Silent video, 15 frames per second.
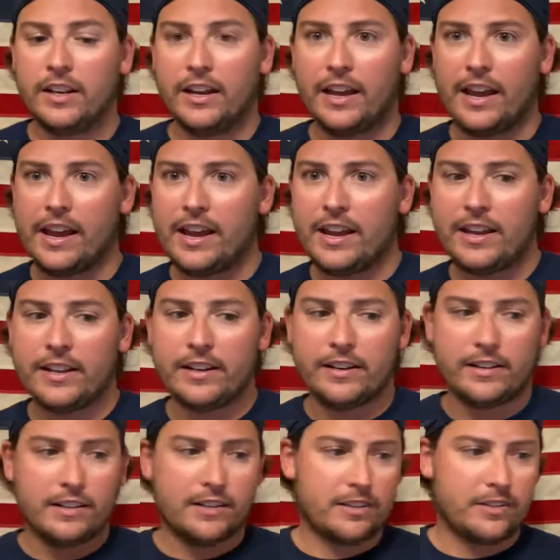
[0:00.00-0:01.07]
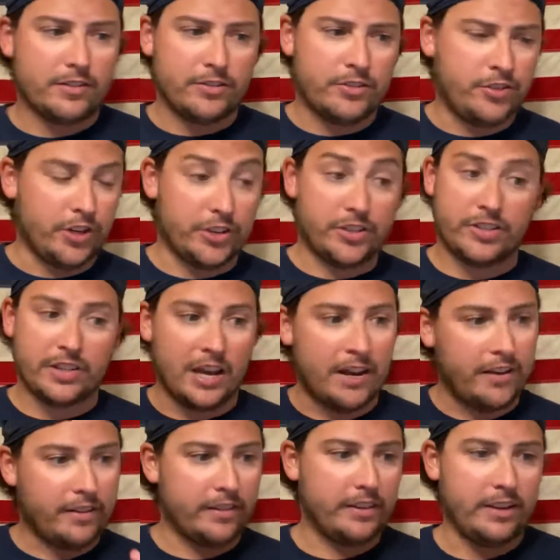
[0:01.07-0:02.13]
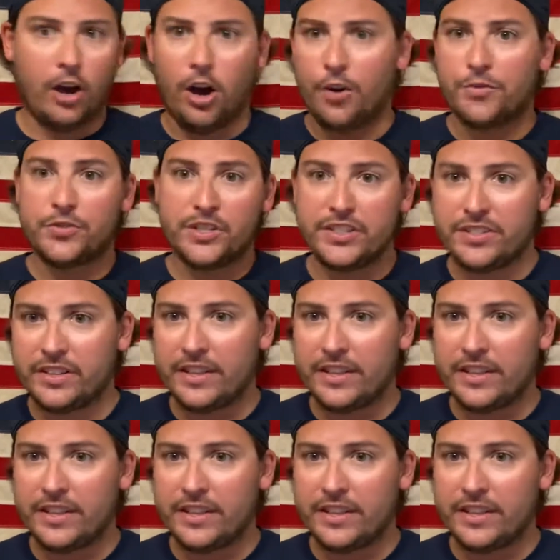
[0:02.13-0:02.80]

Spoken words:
and just kind of the offseason